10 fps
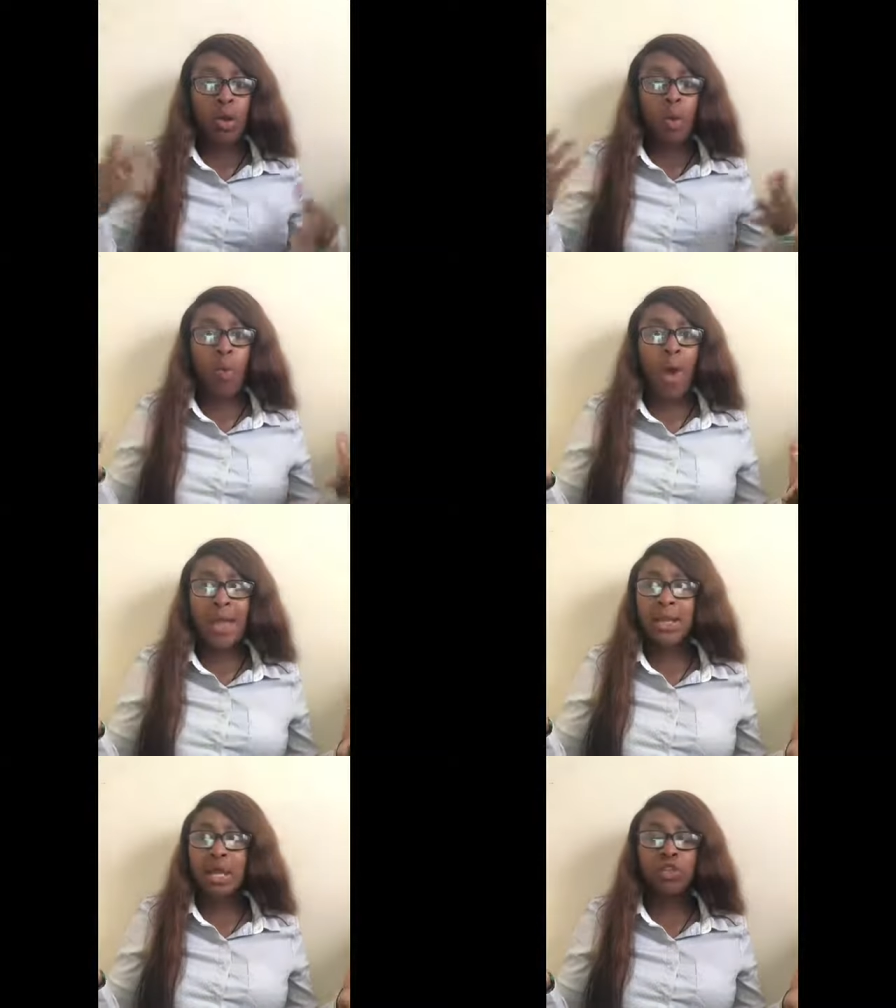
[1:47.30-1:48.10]

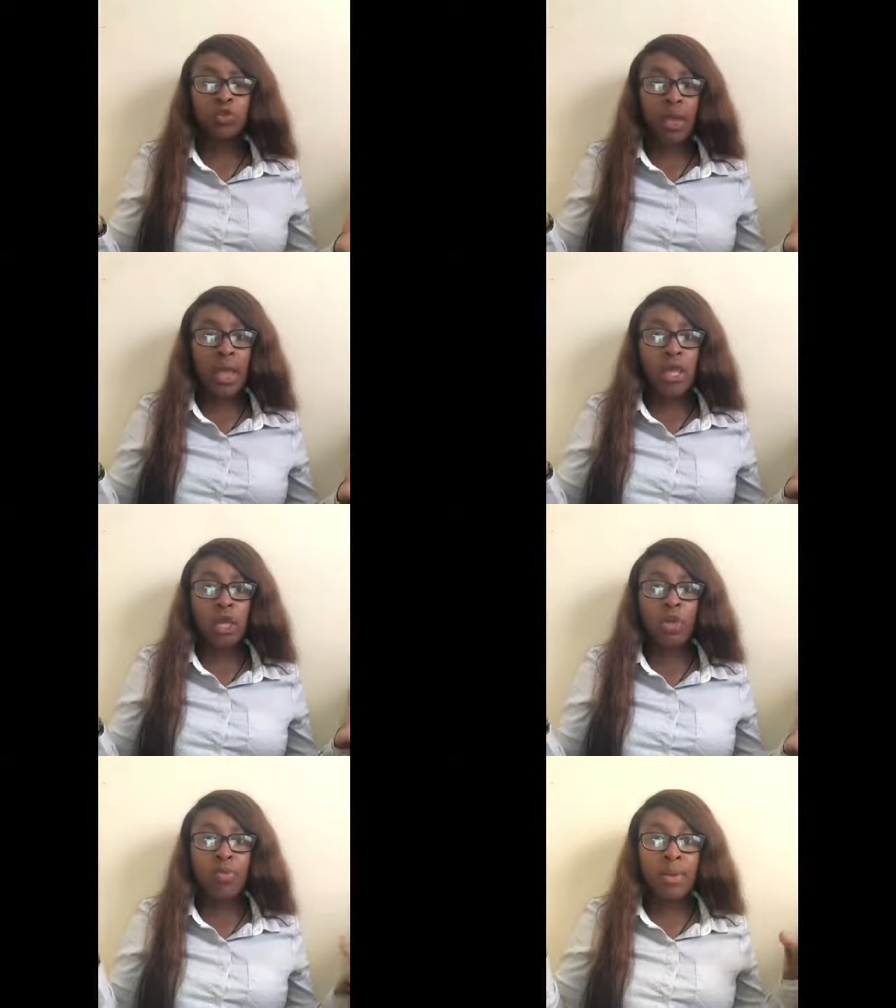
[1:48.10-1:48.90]
Why not trade
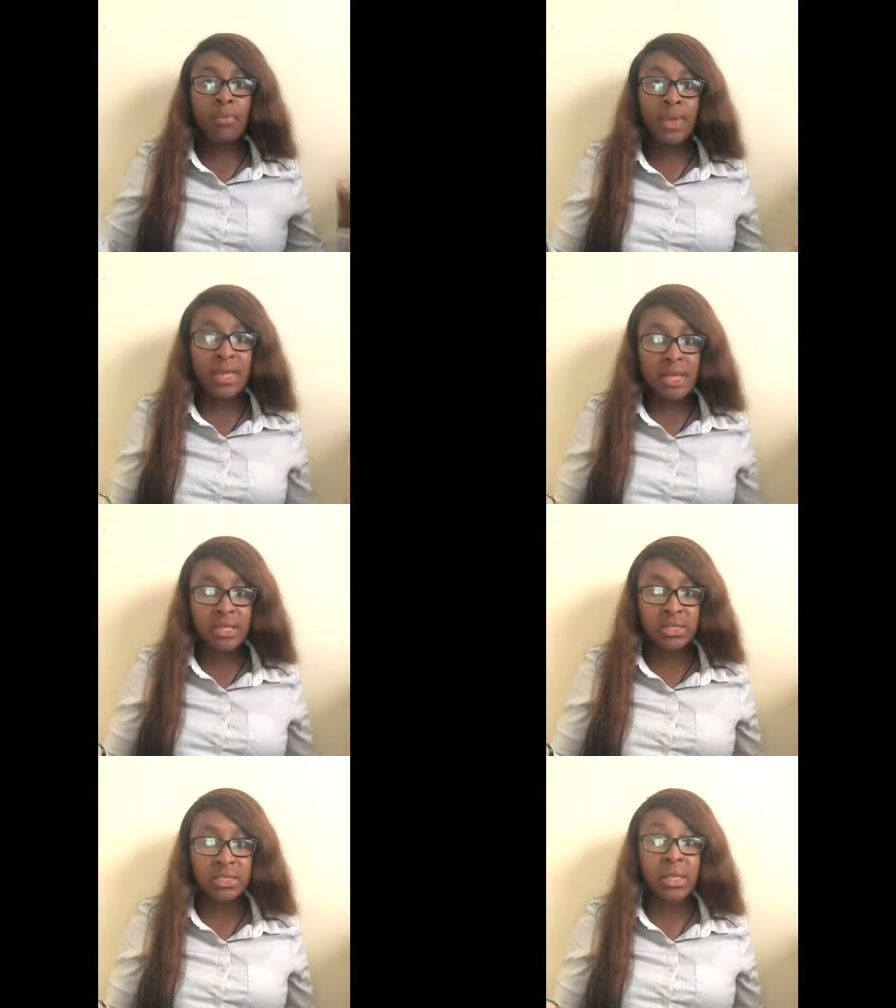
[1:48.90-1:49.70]
human
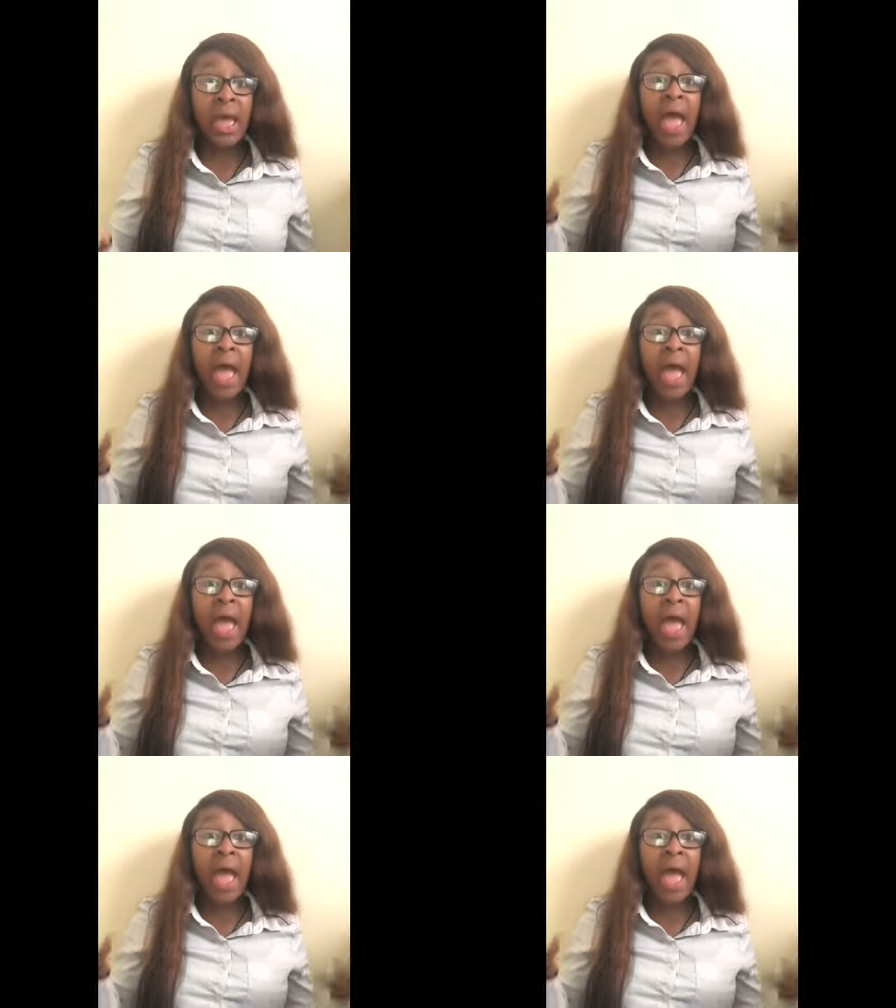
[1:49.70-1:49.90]
beings,